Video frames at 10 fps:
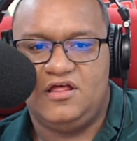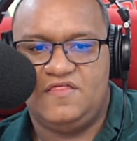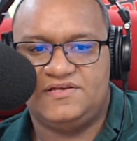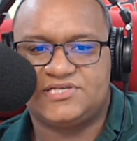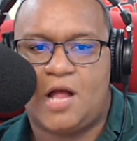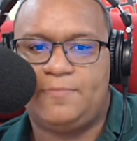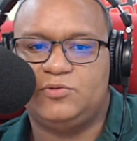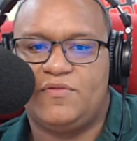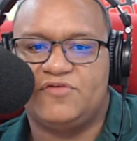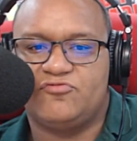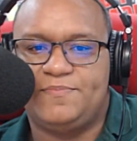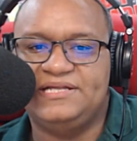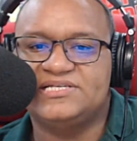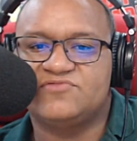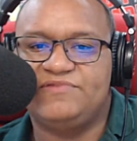This, coupled with the
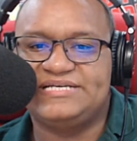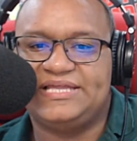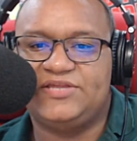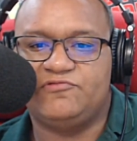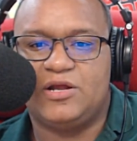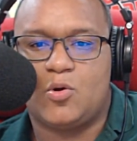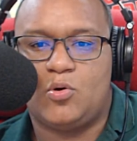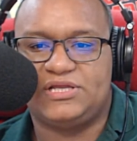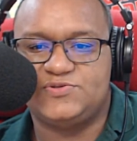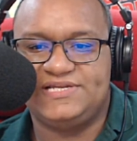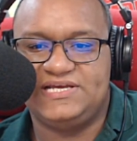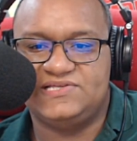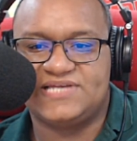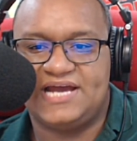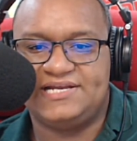repeated retendering, according to the
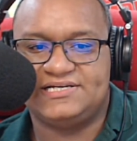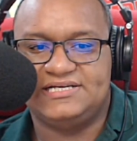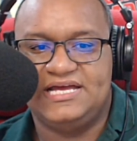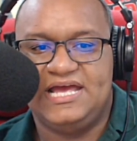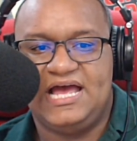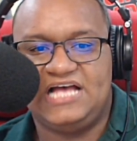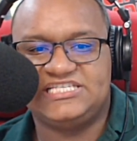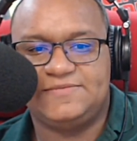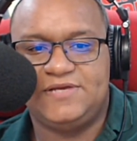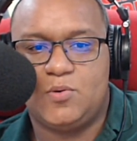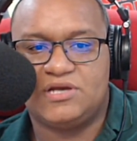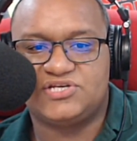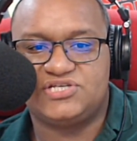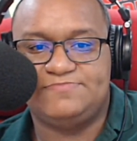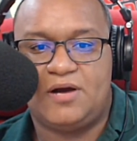insider, has to be
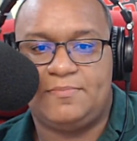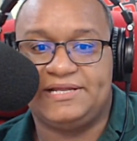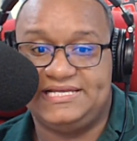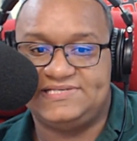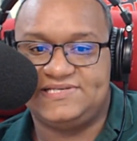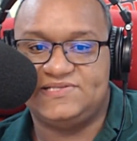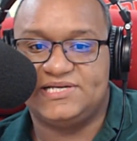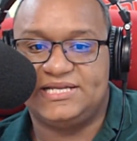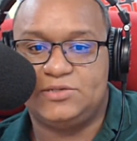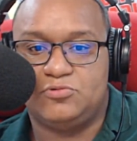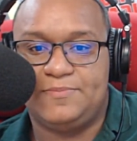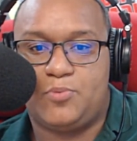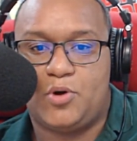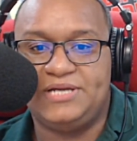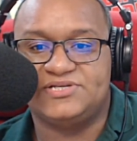questioned publicly, since it can only
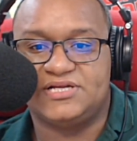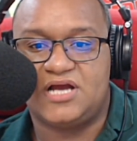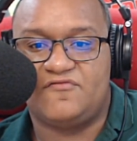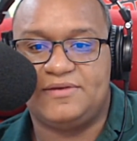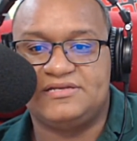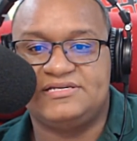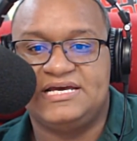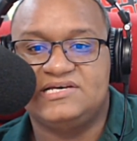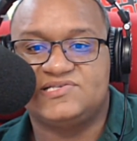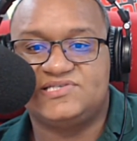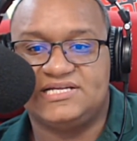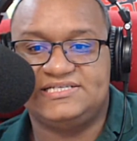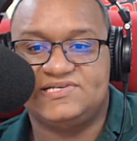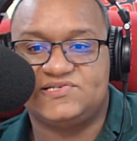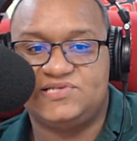point to the government
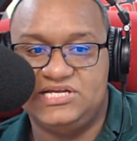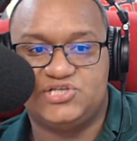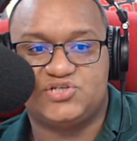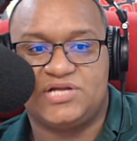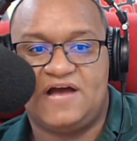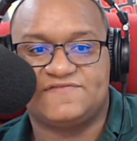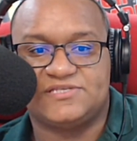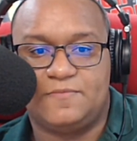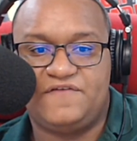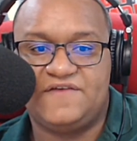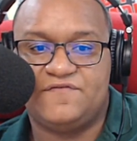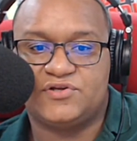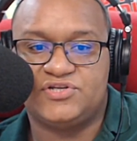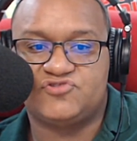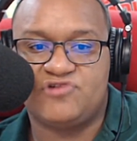setting the stage to have some favored
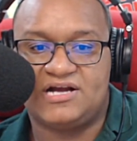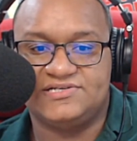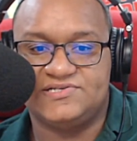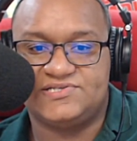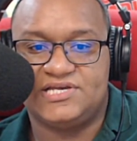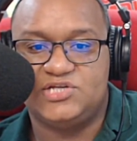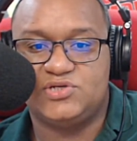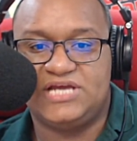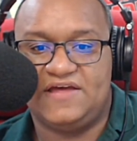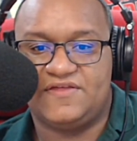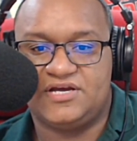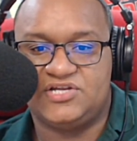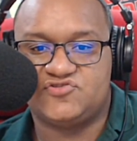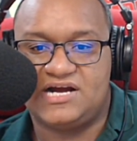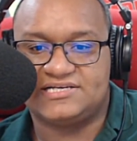contractors to get the
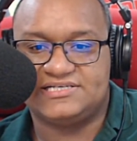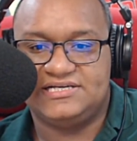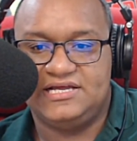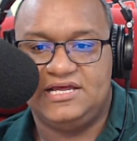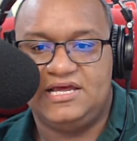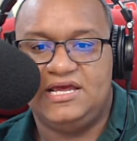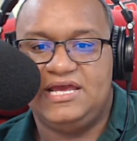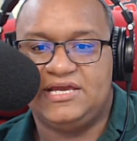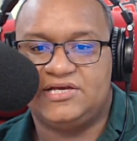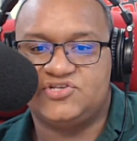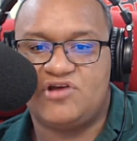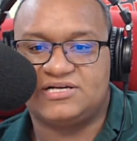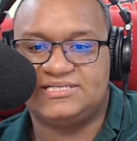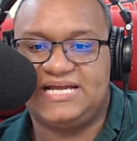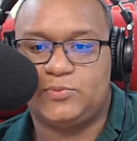contract, a
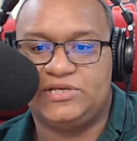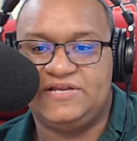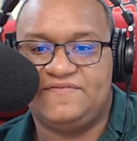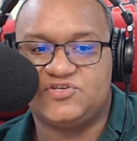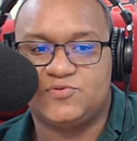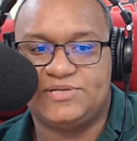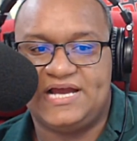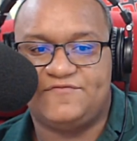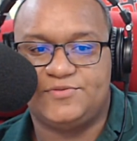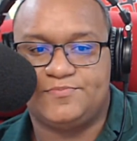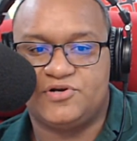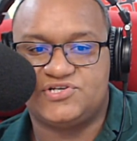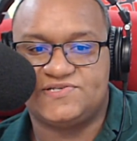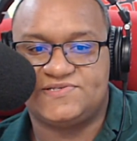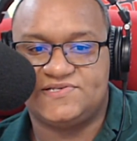contractor that would eventually have to
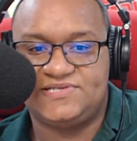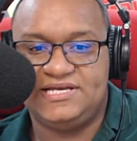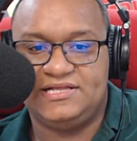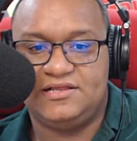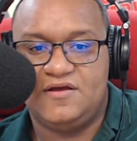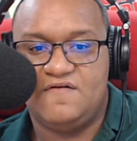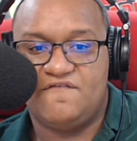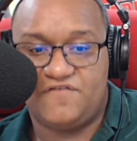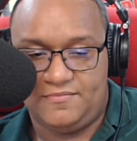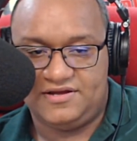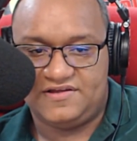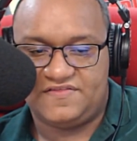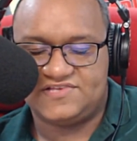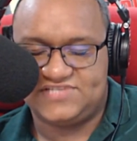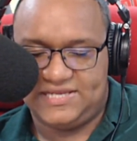purchase the steel from
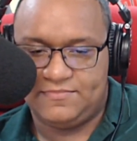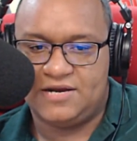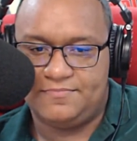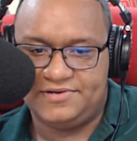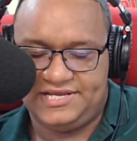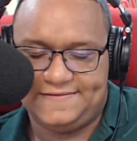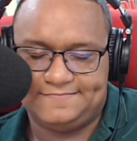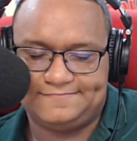the same company.